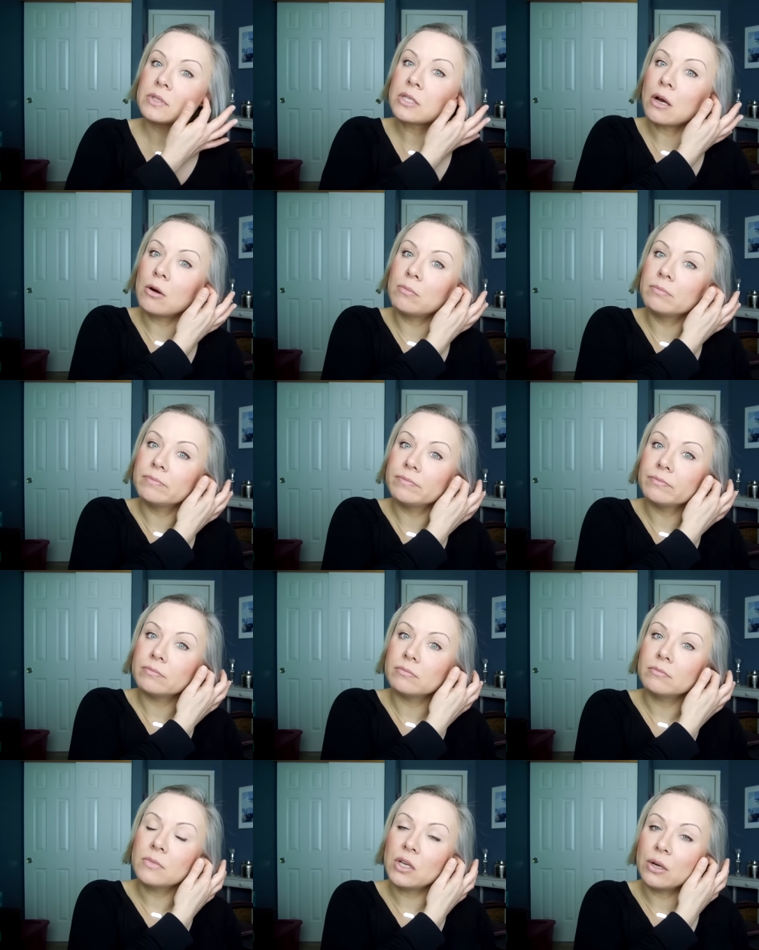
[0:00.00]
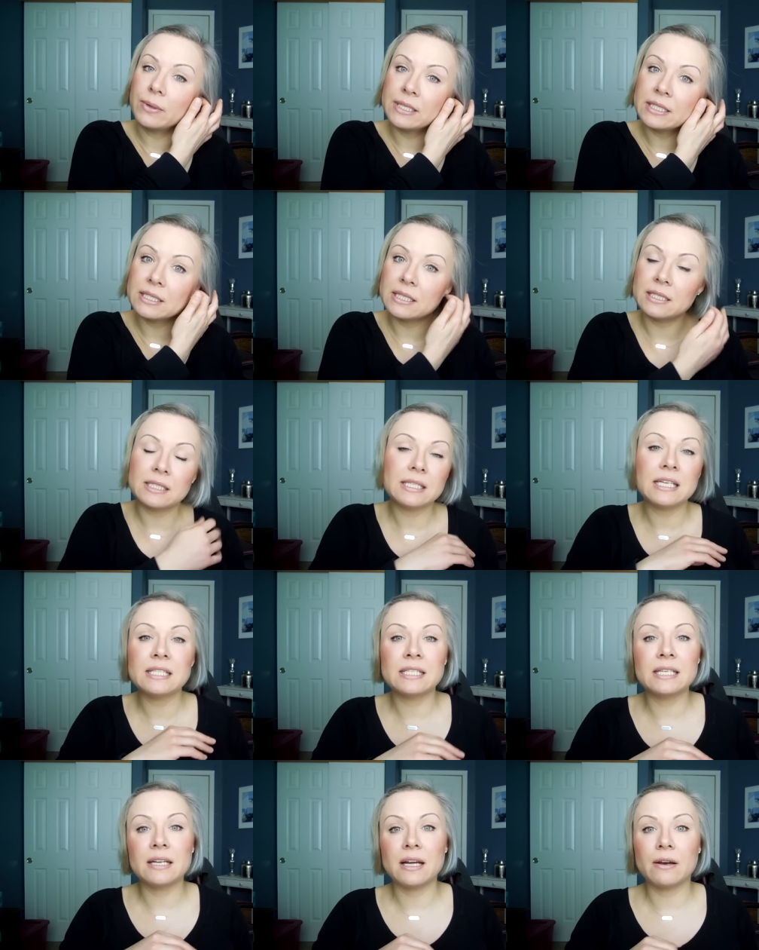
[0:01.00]
So you know, it's it's
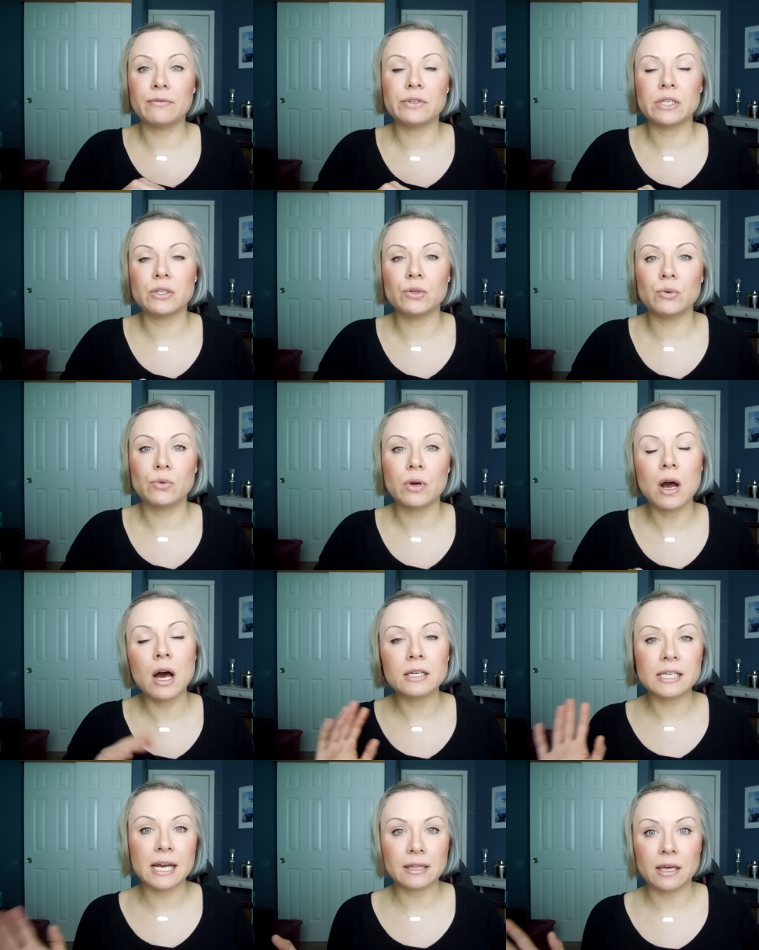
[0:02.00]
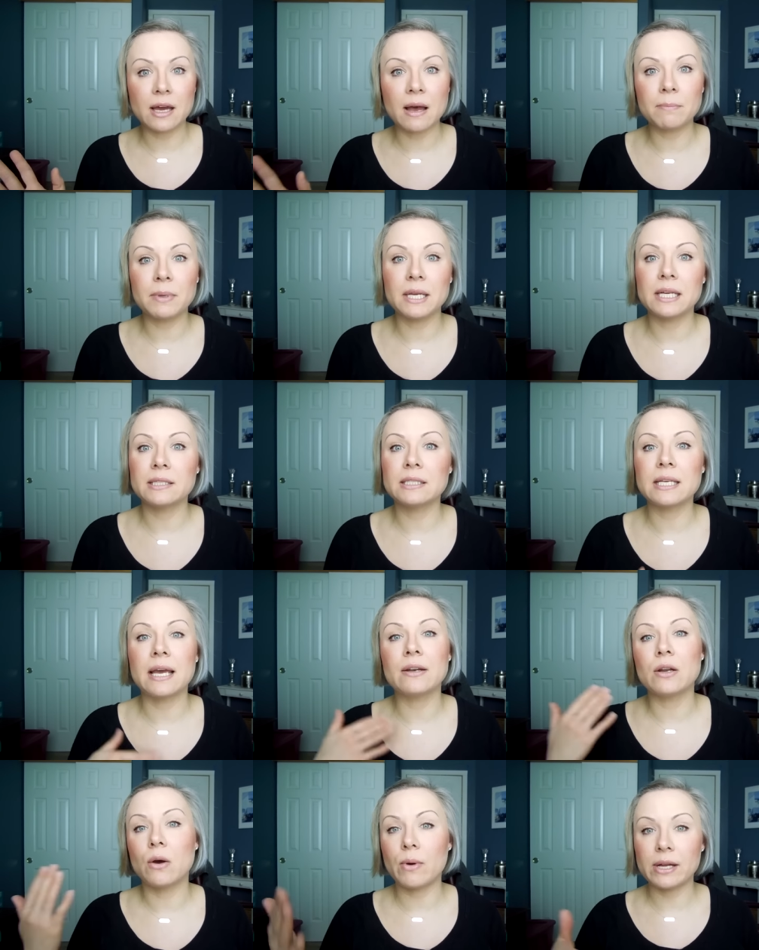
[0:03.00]
easy enough to contact the company and
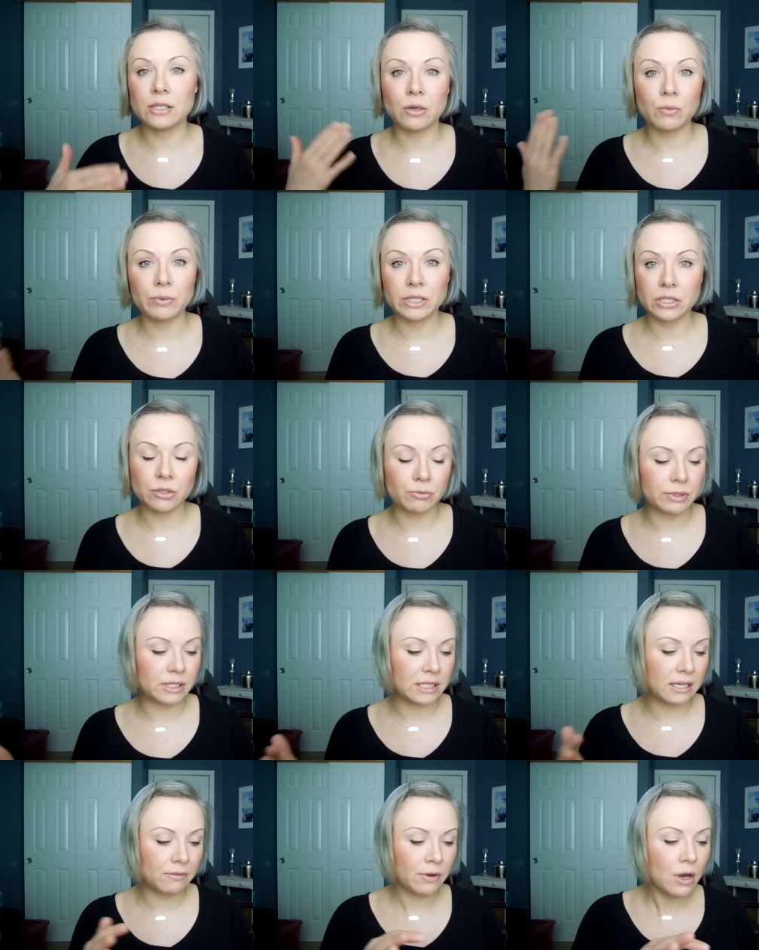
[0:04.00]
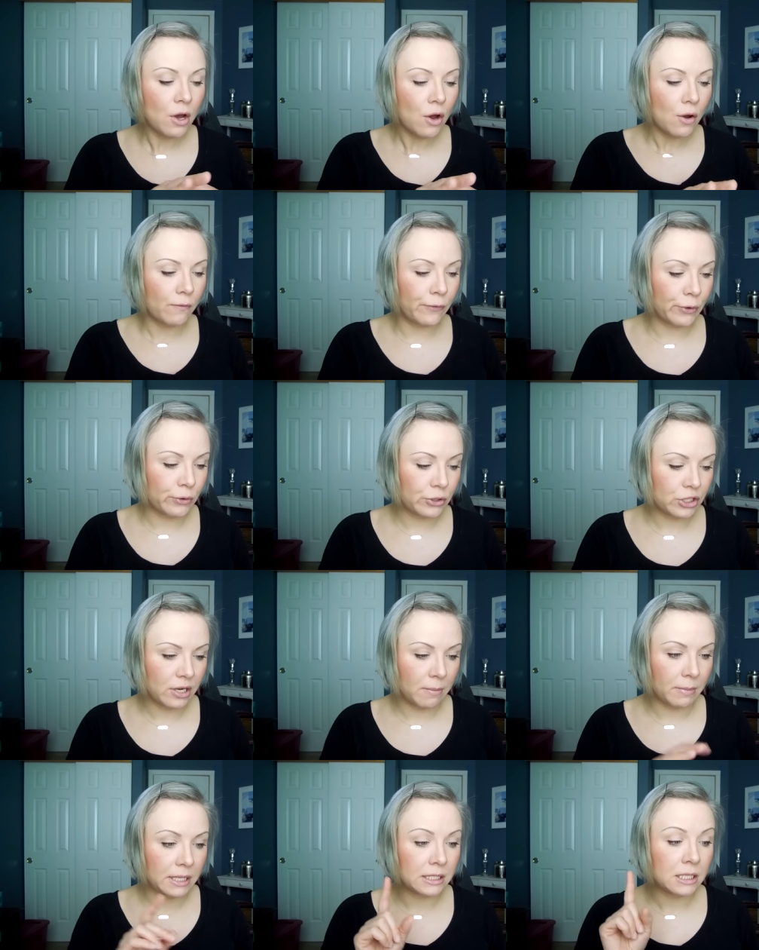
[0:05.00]
say, no, I don't wish to receive further
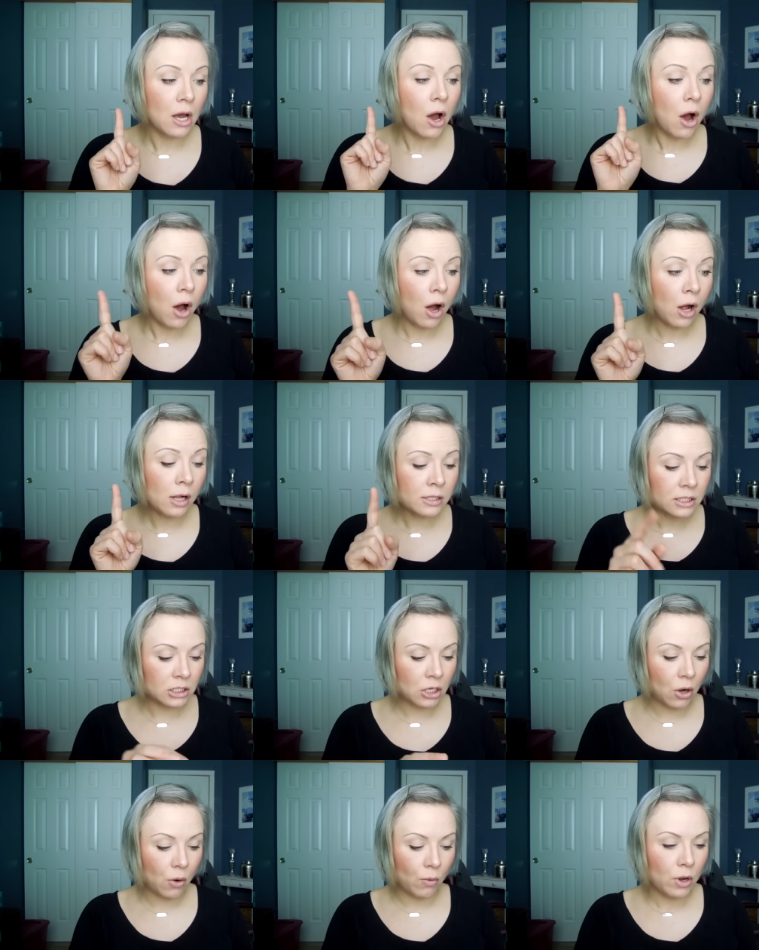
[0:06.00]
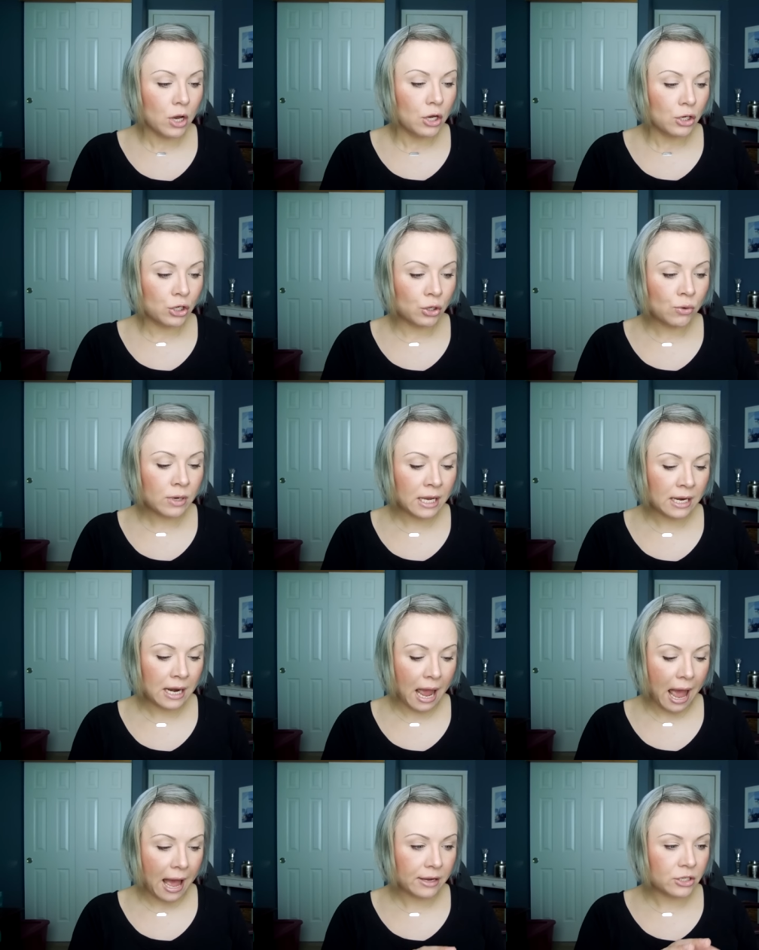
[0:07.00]
shipments. Also, you
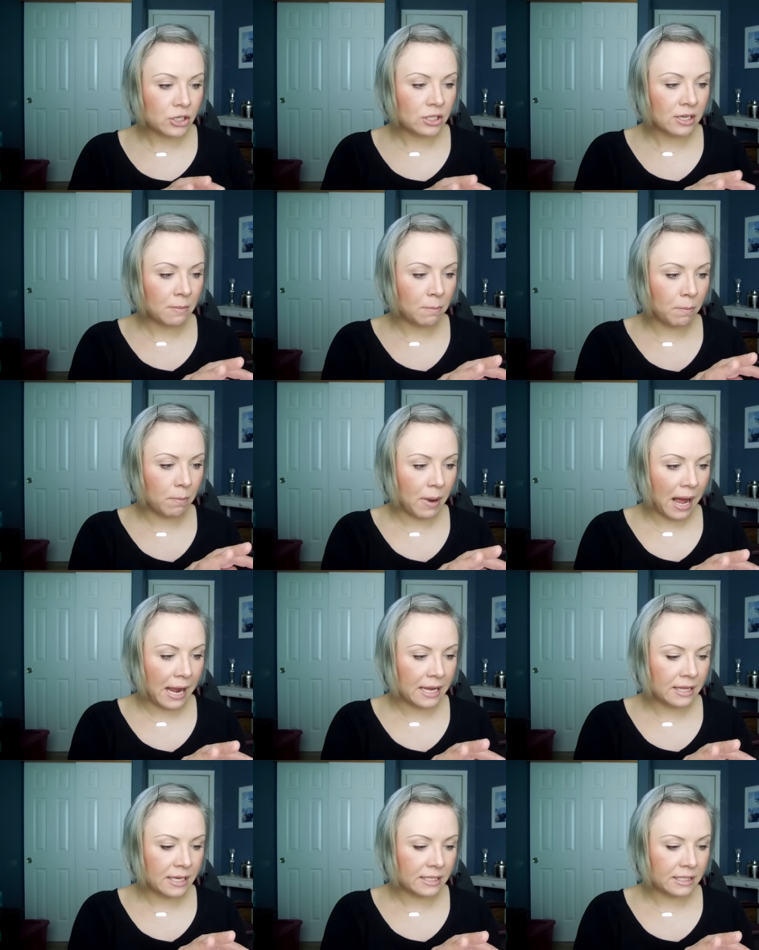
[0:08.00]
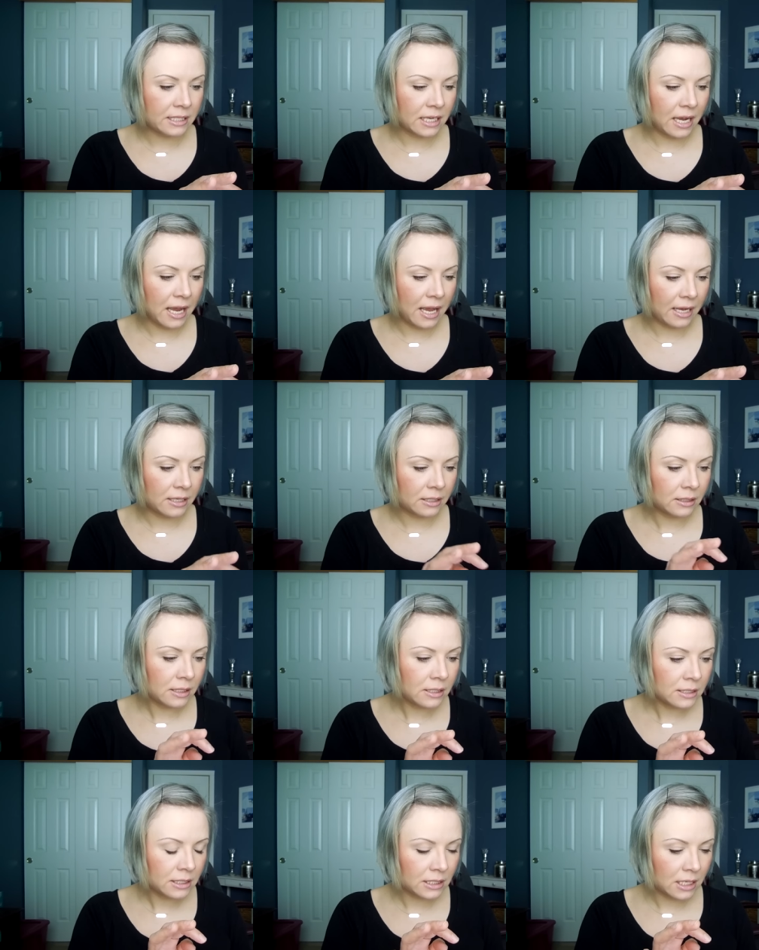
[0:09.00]
can actually buy these
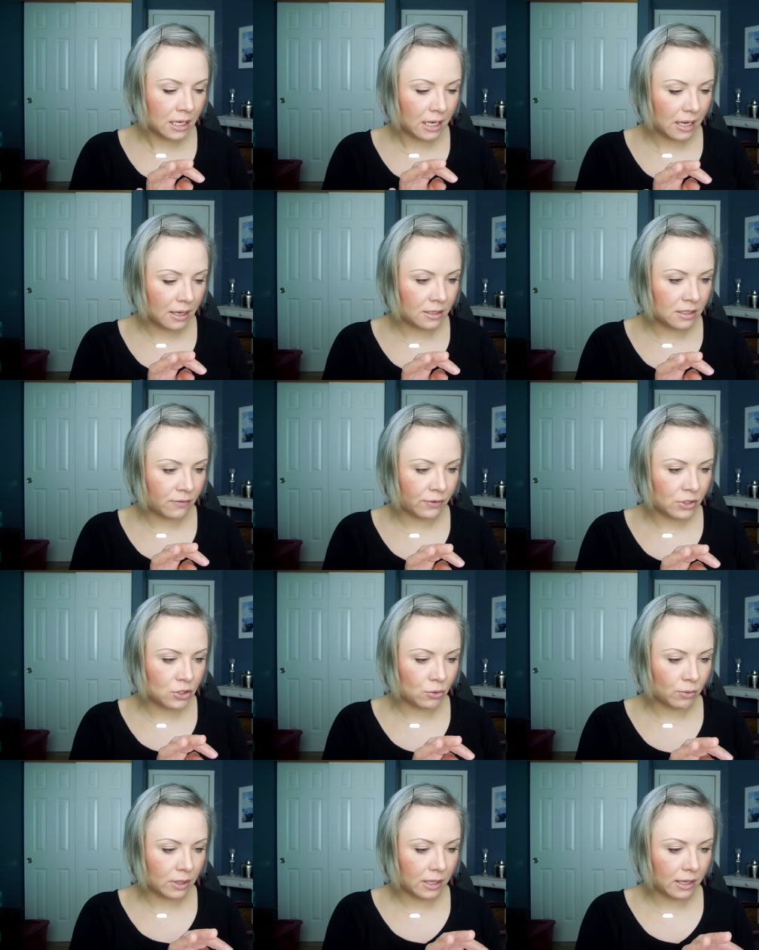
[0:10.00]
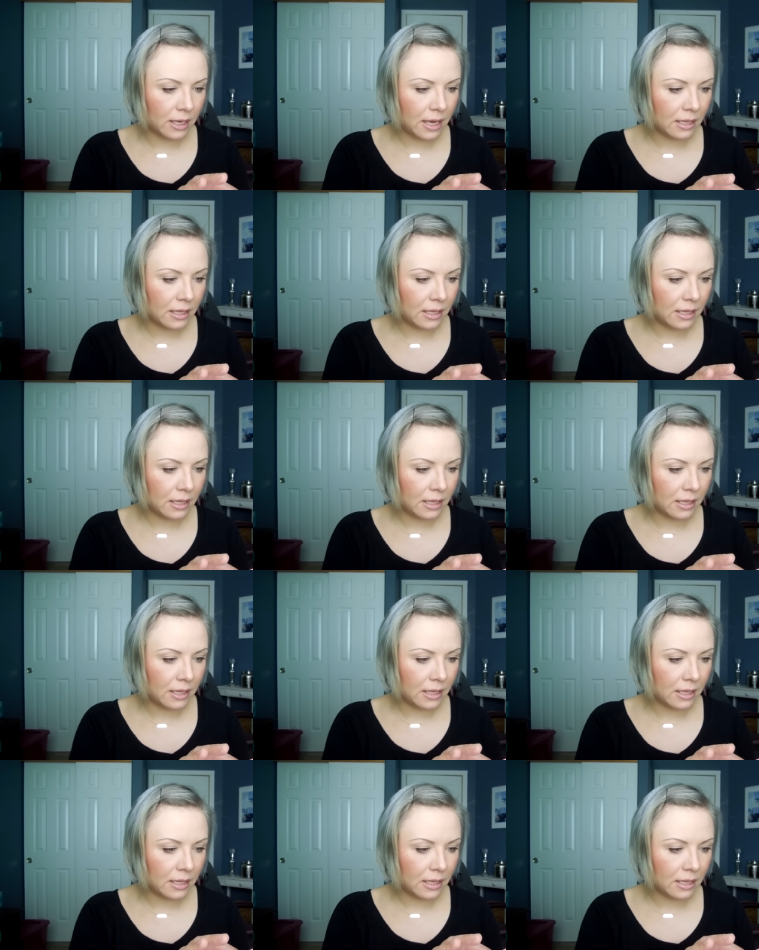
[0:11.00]
candles individually.